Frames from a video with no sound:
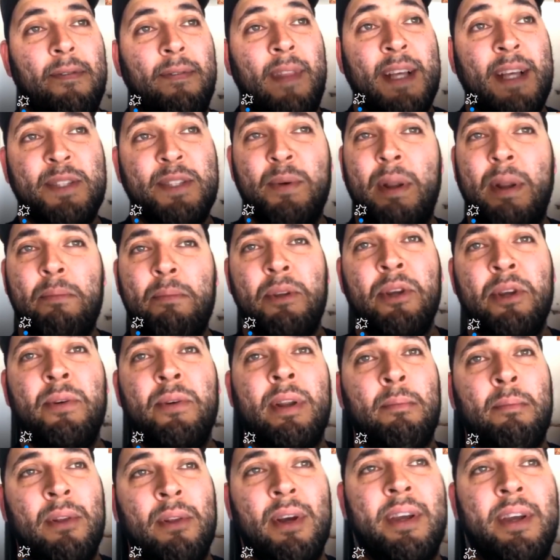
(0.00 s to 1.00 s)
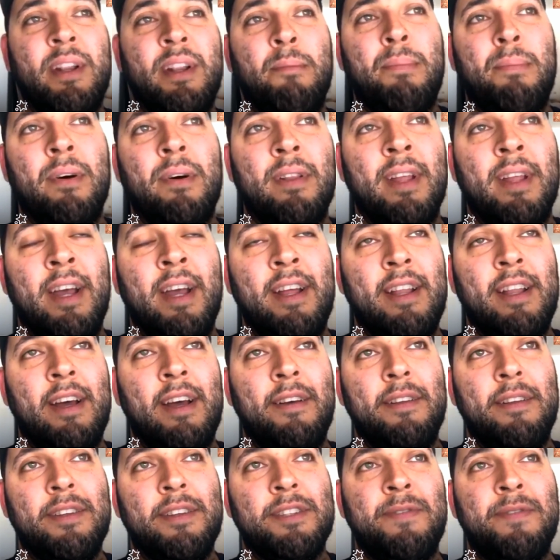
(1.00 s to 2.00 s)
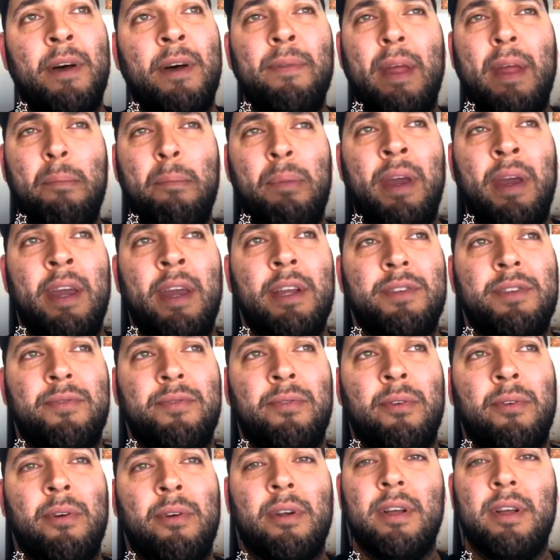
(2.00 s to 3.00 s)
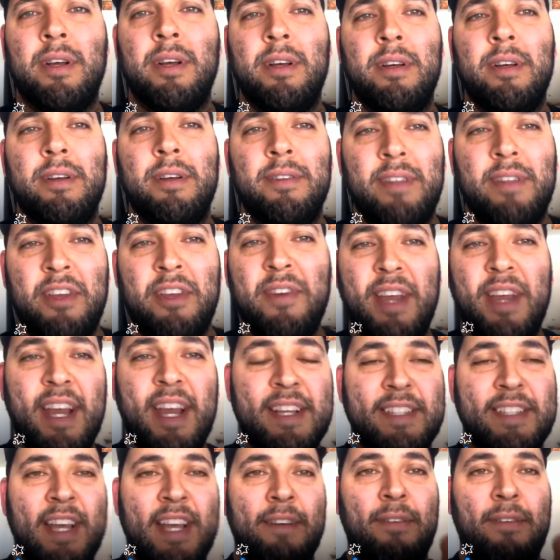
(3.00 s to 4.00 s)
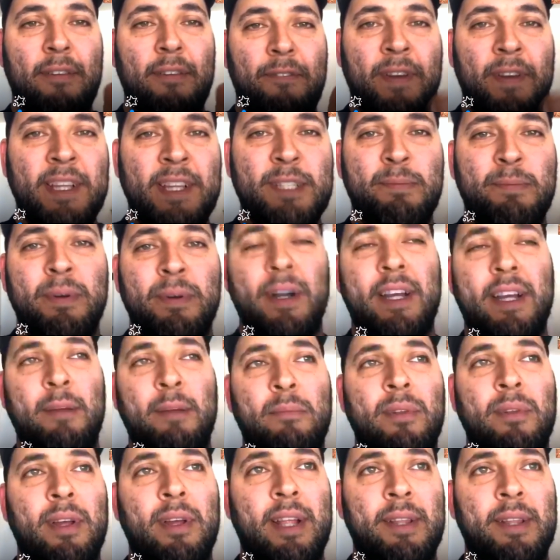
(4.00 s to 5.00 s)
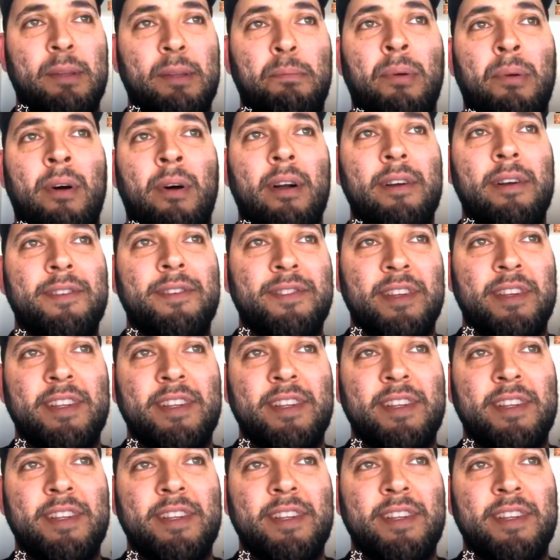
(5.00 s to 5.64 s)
That's what I'm doing. I'm looking up online. I just found that page that you guys have on Facebook and looking at the parts.